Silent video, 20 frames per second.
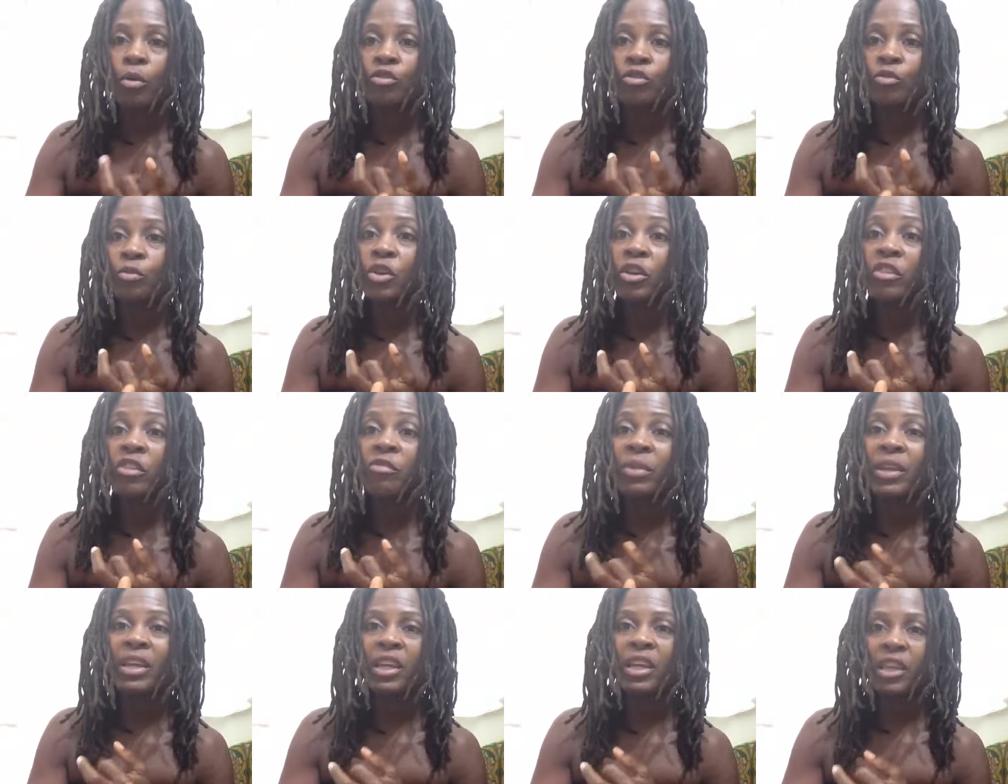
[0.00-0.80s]
could have
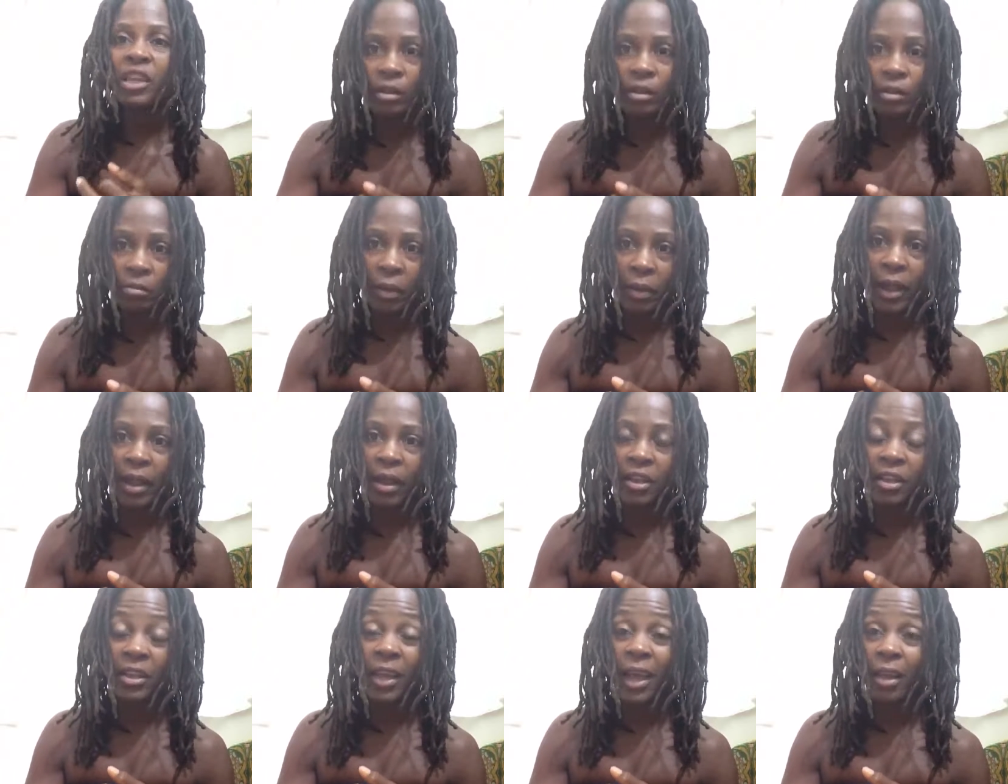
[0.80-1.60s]
been killed by
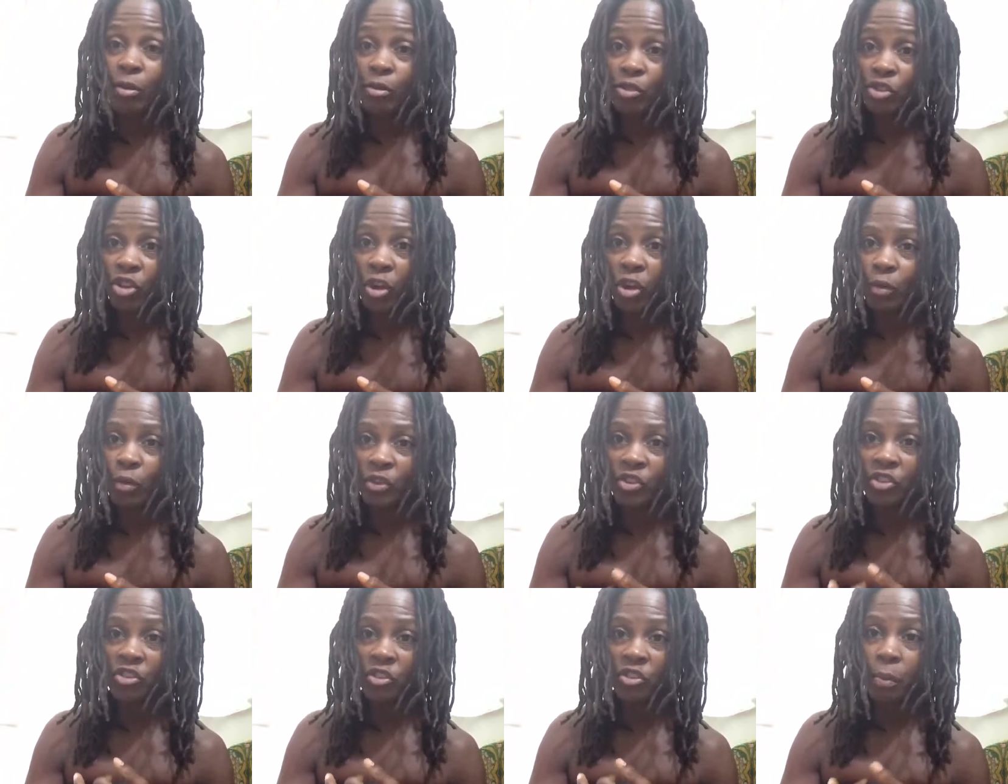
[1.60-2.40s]
a yellow jaw,
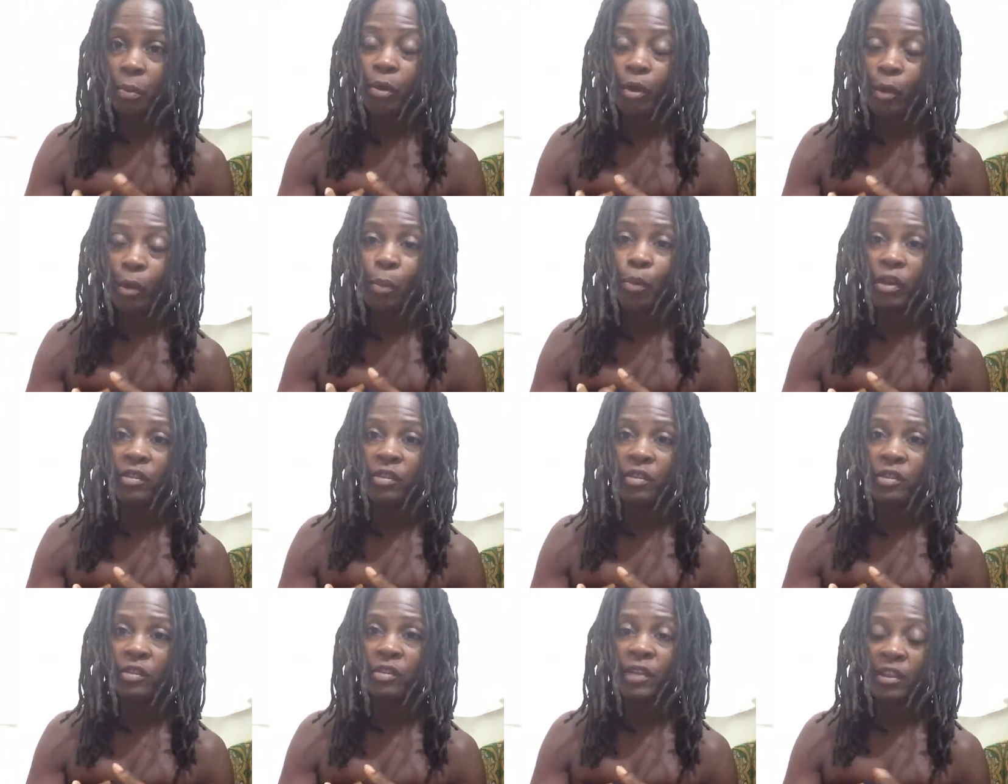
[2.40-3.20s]
which is a
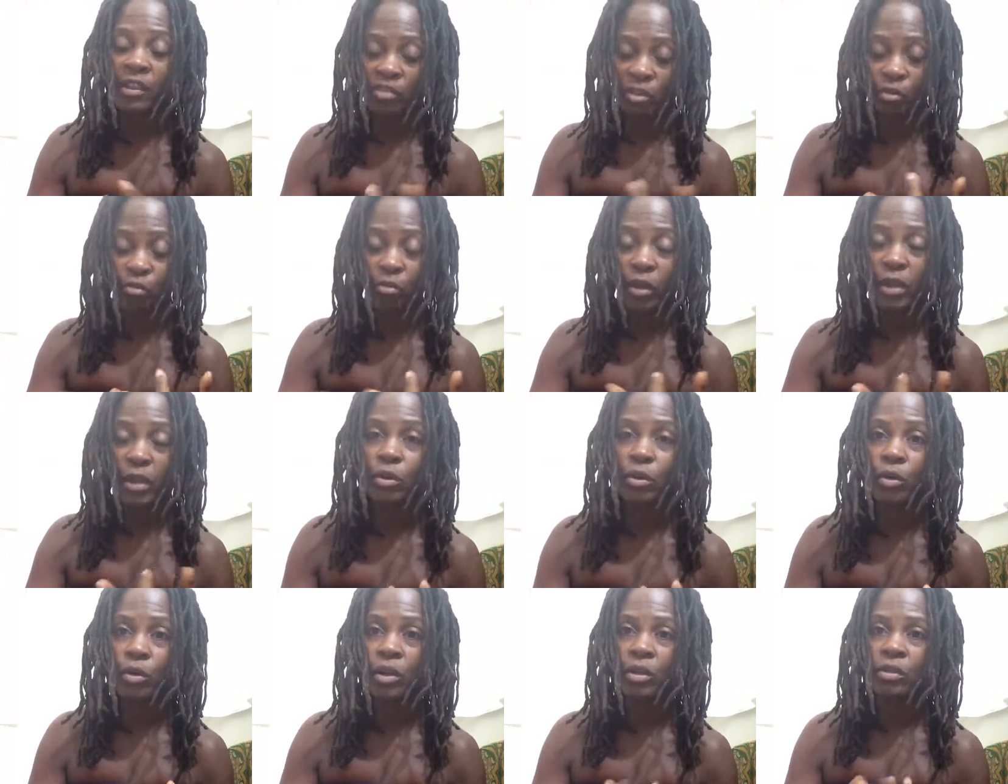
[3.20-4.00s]
poisonous snake. So red
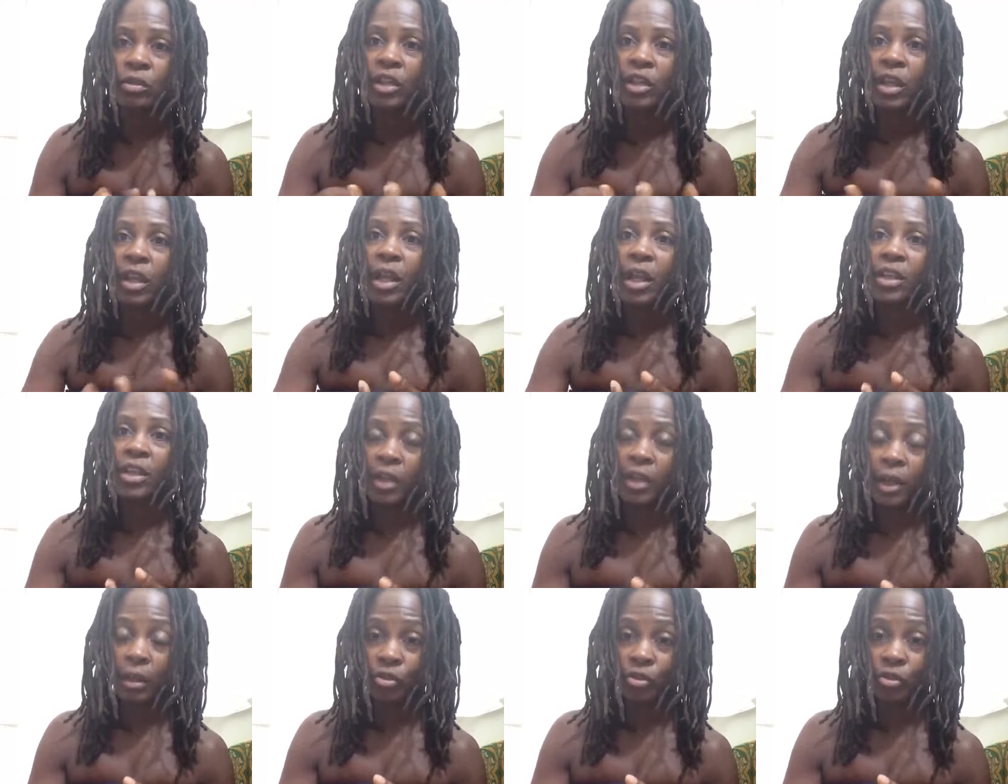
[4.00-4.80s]
coils and
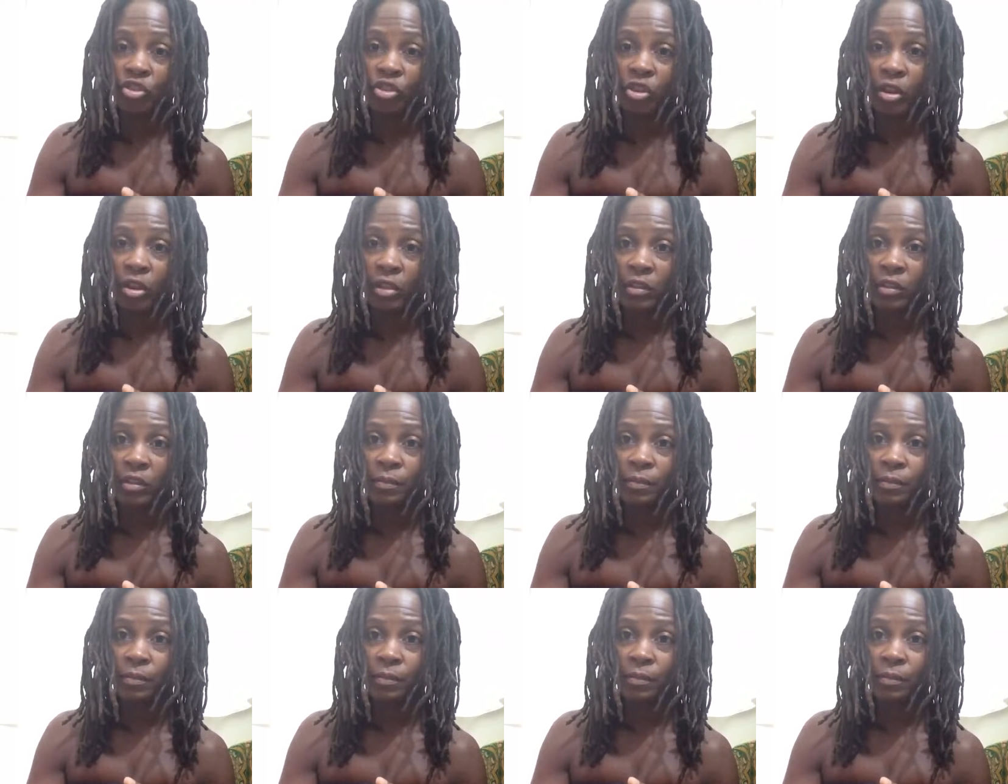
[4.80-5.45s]
yellow jaws.